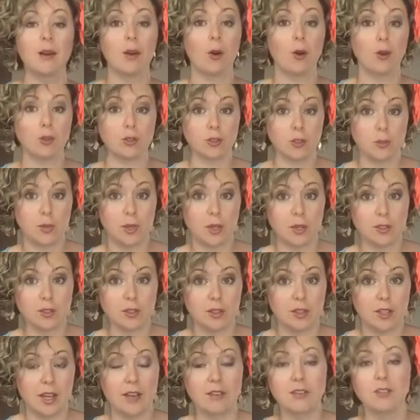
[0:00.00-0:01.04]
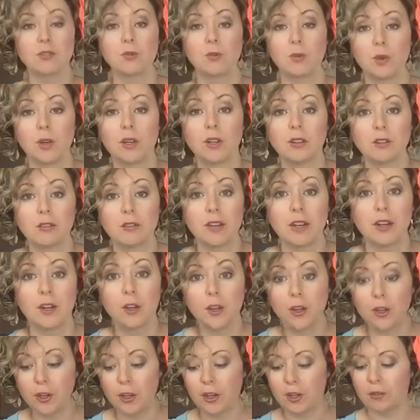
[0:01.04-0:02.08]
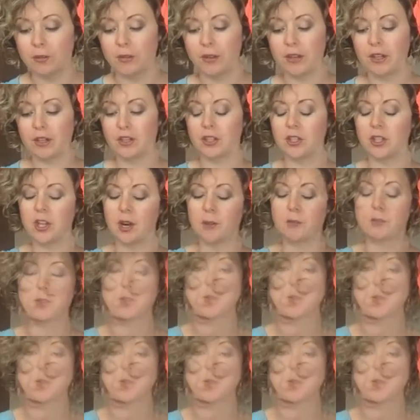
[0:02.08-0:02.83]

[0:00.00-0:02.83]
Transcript: also because the knives weren't very good, very sharp.